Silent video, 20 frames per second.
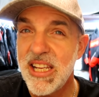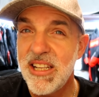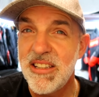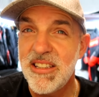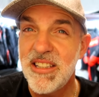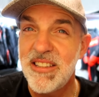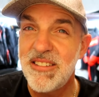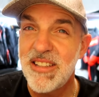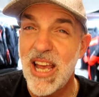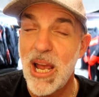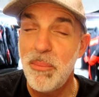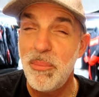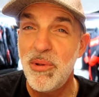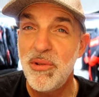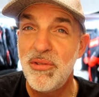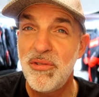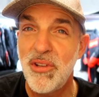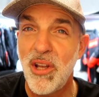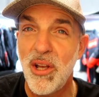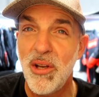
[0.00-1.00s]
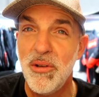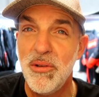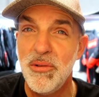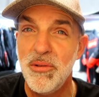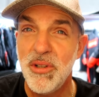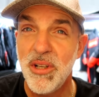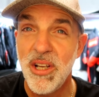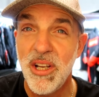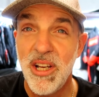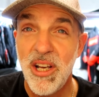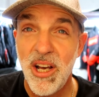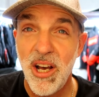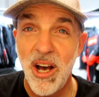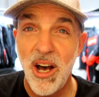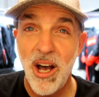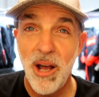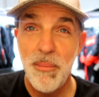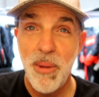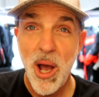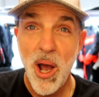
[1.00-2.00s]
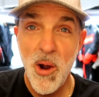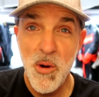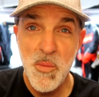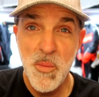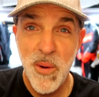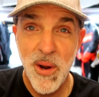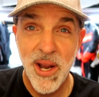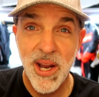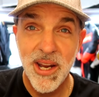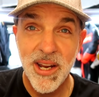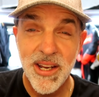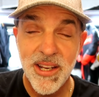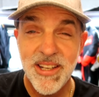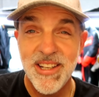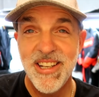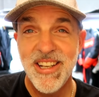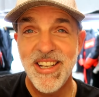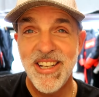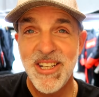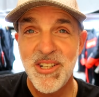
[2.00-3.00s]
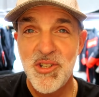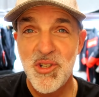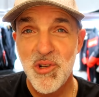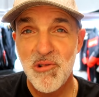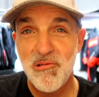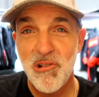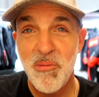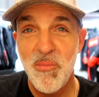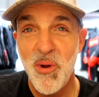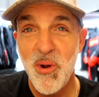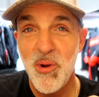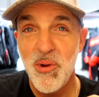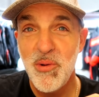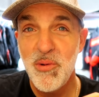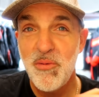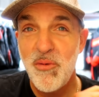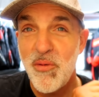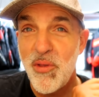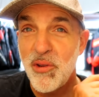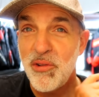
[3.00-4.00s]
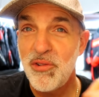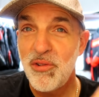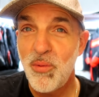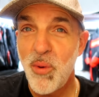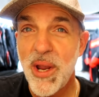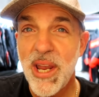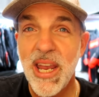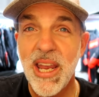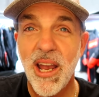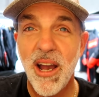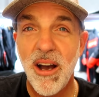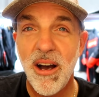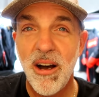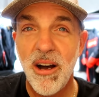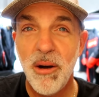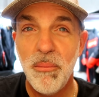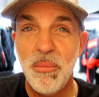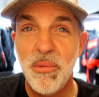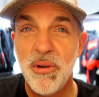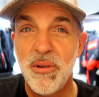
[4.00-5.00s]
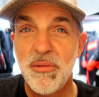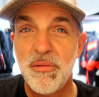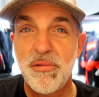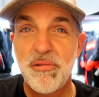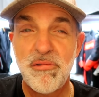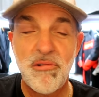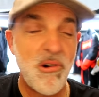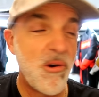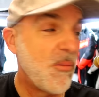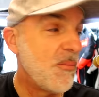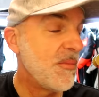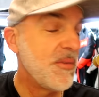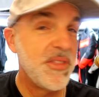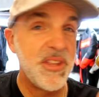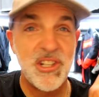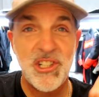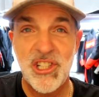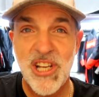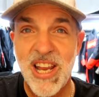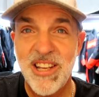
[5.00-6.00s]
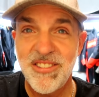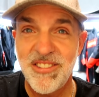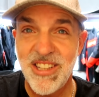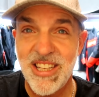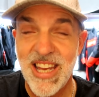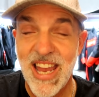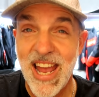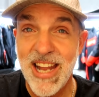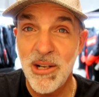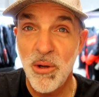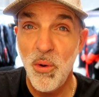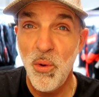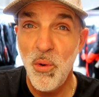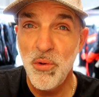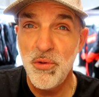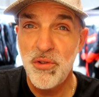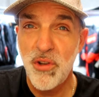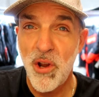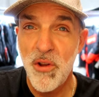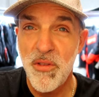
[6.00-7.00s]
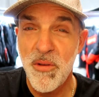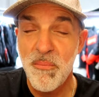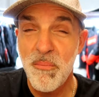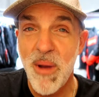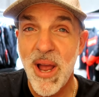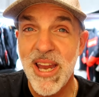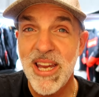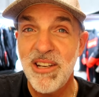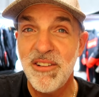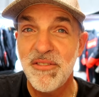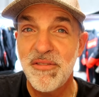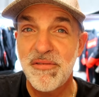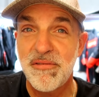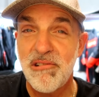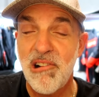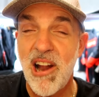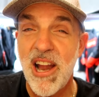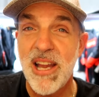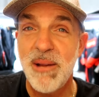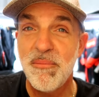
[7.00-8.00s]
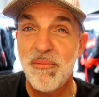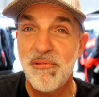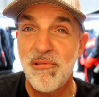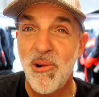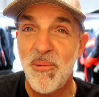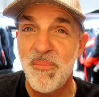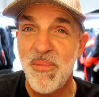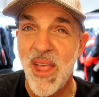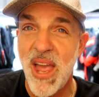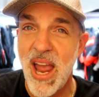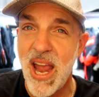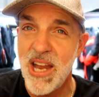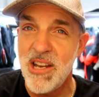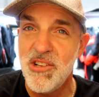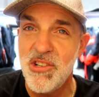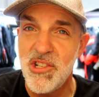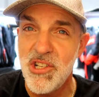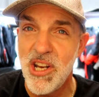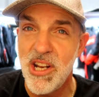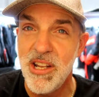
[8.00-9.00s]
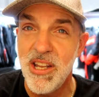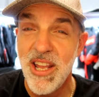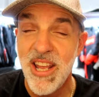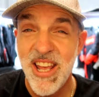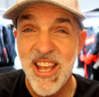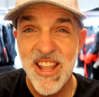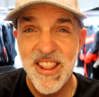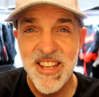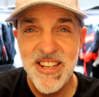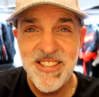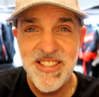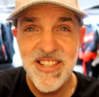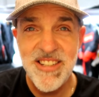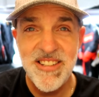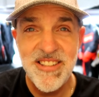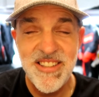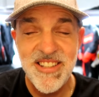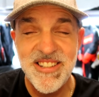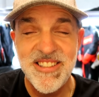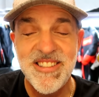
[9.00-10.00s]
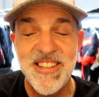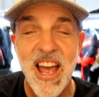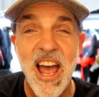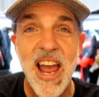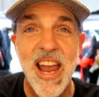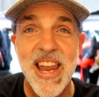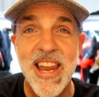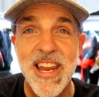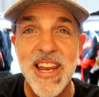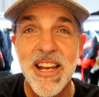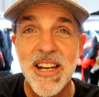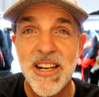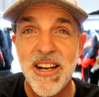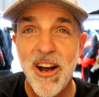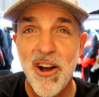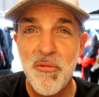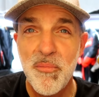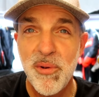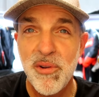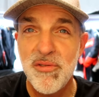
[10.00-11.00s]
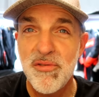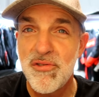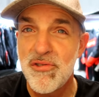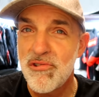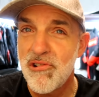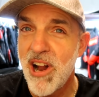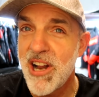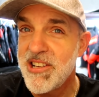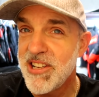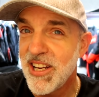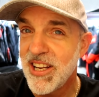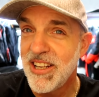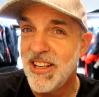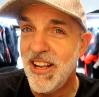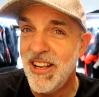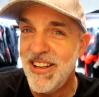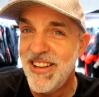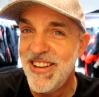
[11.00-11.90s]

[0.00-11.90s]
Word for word: in this episode, I'm hoping to remove the swinging arm from the chassis and also the main frame from the engine. This is the day I've been dreading